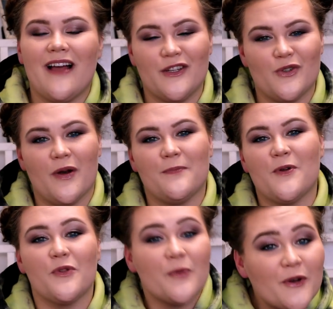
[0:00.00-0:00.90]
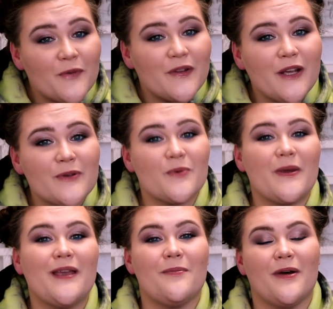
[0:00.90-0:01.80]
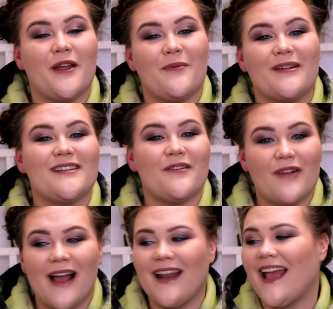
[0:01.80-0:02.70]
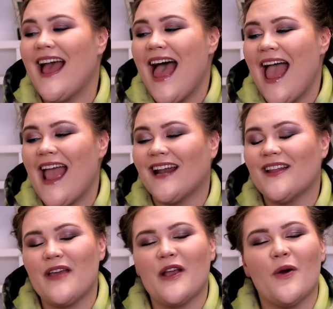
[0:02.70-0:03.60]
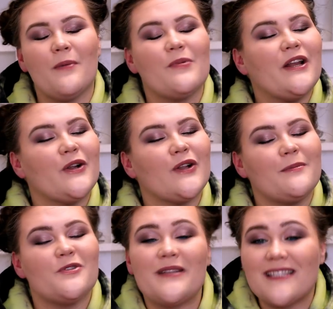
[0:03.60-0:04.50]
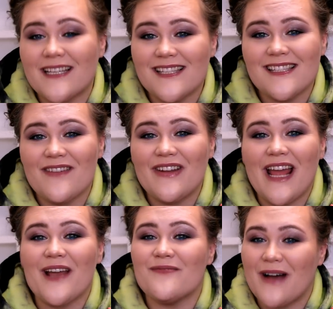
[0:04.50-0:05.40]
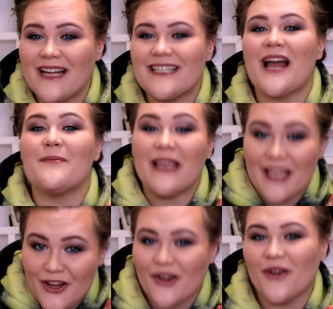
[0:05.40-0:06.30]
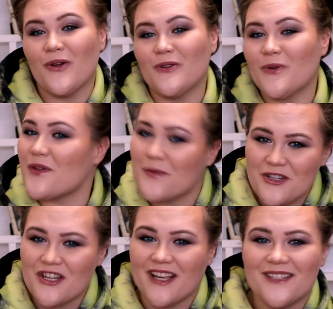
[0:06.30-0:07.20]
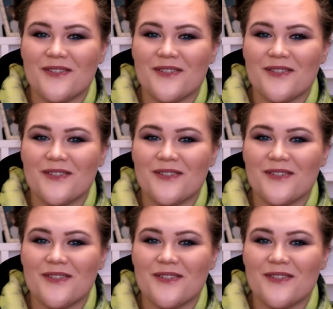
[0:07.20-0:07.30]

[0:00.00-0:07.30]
I do upload three new videos a week, Monday, Wednesday, Friday, and they go up bright and early between 6 and 7 a.m. my time here in good old Northern Michigan.